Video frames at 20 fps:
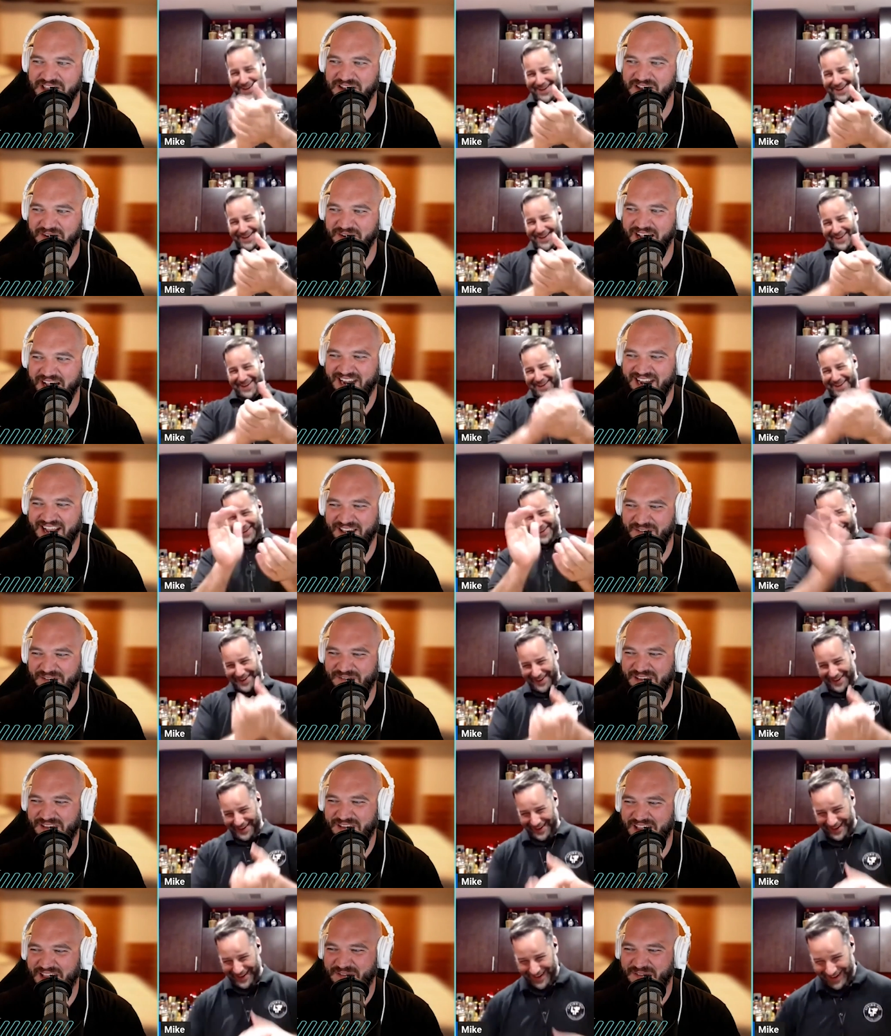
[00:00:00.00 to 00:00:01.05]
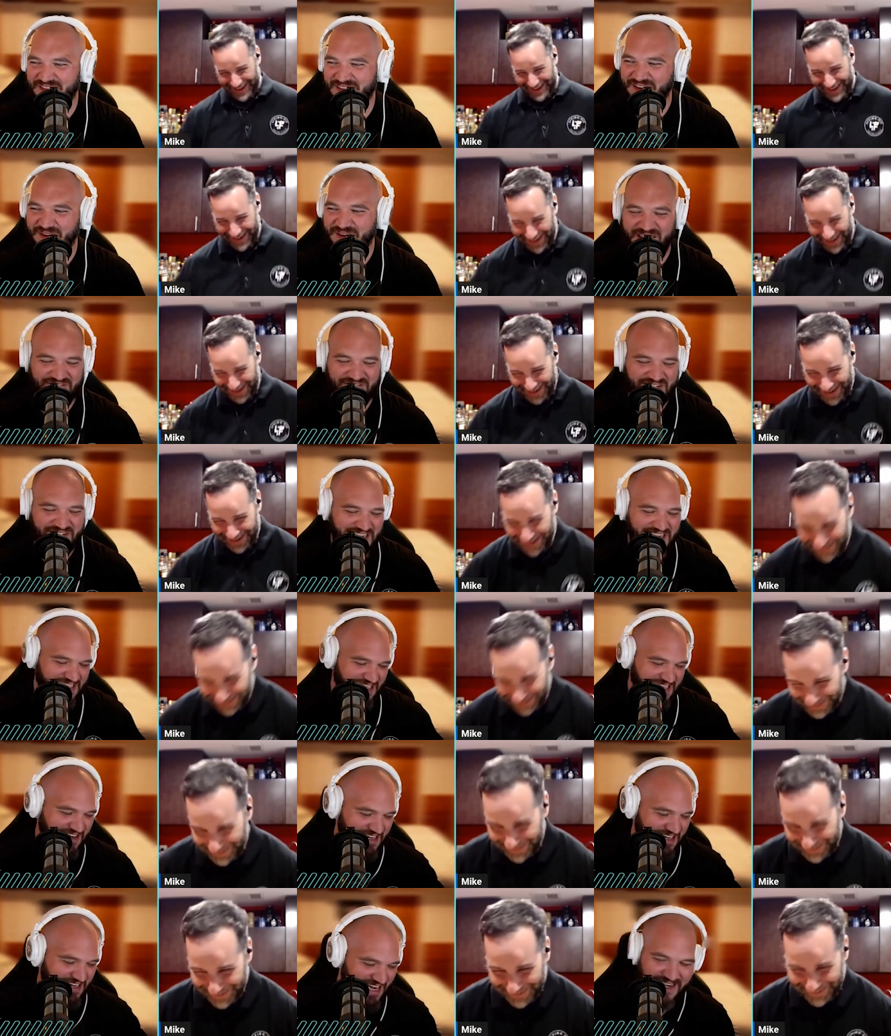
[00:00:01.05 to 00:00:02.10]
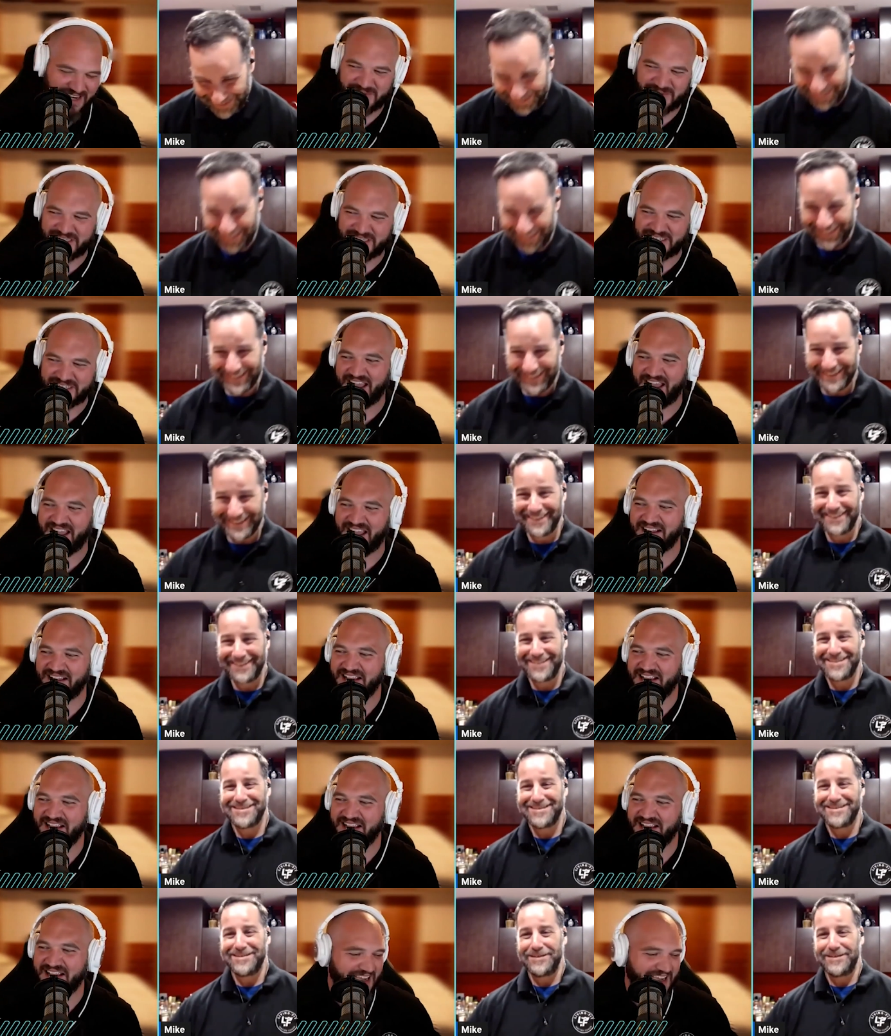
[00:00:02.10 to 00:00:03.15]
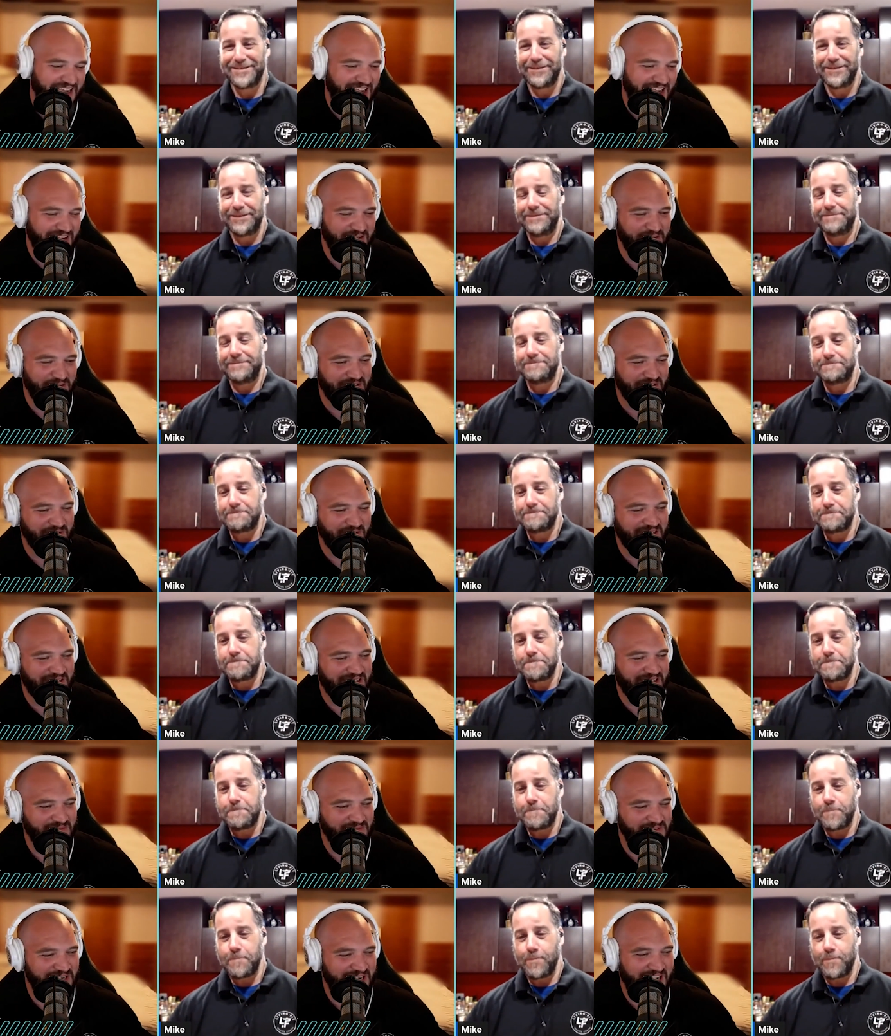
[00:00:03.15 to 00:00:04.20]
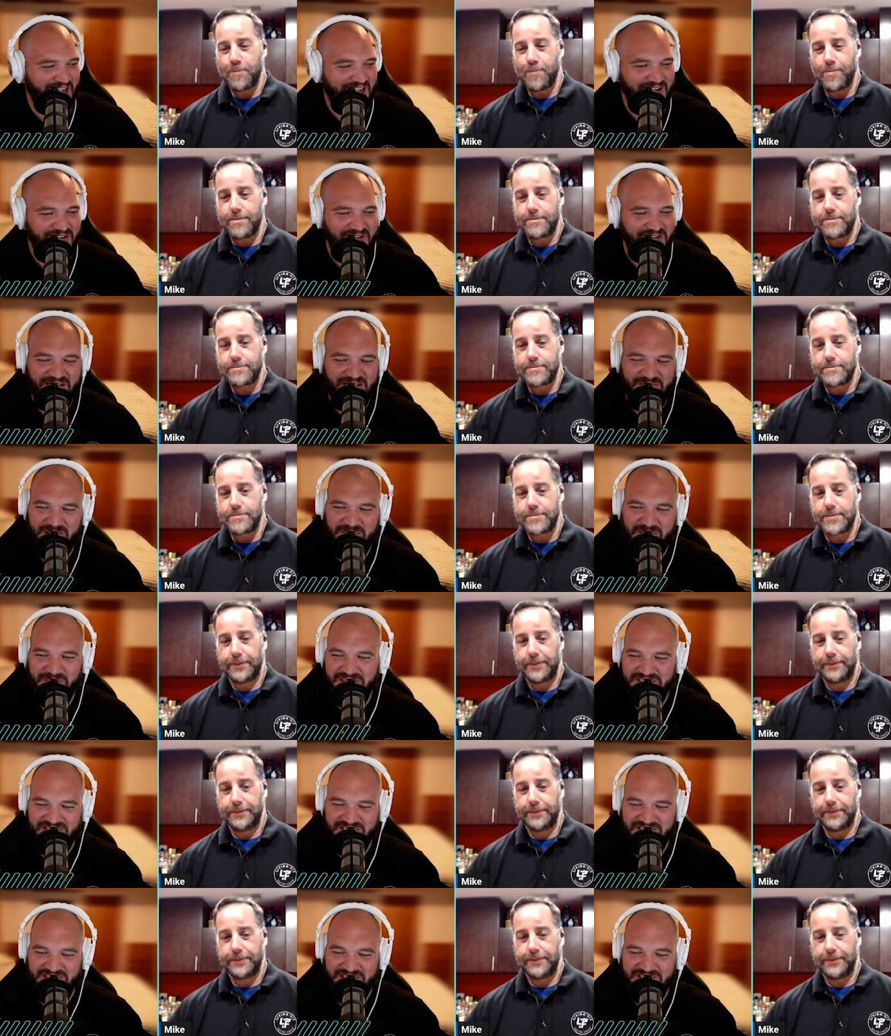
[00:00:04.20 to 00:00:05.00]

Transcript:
Speaker 1: right? if you have an insecure attachment style, uh, we're we're we're not going to recommend muscle